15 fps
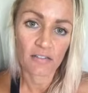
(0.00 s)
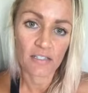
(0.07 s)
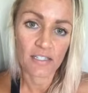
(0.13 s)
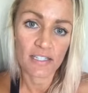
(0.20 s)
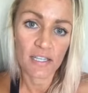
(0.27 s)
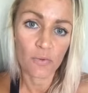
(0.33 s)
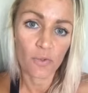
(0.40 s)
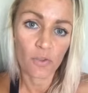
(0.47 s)

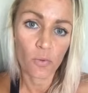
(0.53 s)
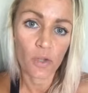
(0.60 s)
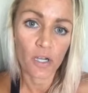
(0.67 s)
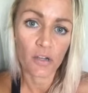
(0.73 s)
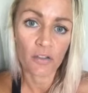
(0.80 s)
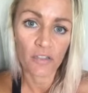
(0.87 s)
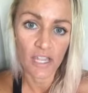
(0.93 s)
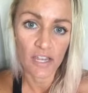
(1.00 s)
Sit with what
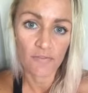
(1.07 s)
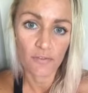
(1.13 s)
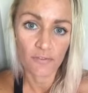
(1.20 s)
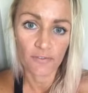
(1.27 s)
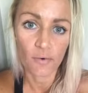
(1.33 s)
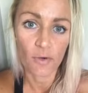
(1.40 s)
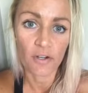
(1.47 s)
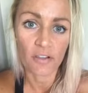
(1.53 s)
you're thankful
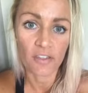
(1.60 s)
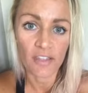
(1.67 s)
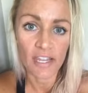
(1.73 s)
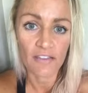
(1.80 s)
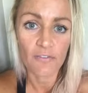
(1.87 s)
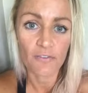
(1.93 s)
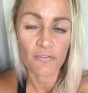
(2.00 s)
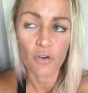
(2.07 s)
for.
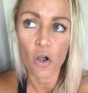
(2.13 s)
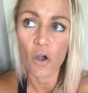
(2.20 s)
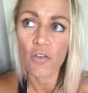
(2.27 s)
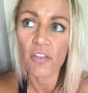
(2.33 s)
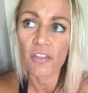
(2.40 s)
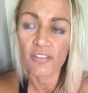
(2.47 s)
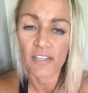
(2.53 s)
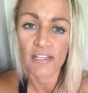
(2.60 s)
Thankful for all
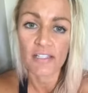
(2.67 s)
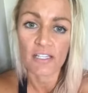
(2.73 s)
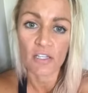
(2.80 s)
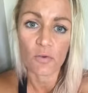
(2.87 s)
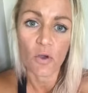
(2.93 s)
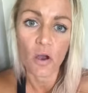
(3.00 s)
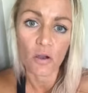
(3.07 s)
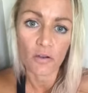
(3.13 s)
the things that
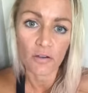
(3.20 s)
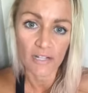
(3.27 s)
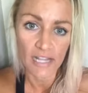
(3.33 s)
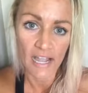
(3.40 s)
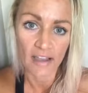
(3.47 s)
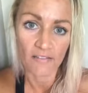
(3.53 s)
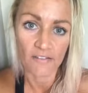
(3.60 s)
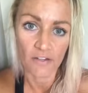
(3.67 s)
you already
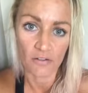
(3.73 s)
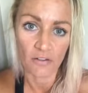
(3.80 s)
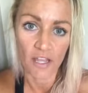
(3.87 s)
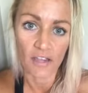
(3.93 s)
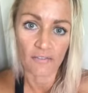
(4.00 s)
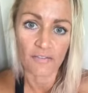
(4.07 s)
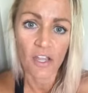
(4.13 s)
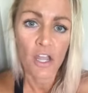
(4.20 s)
have in your
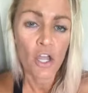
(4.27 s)
life.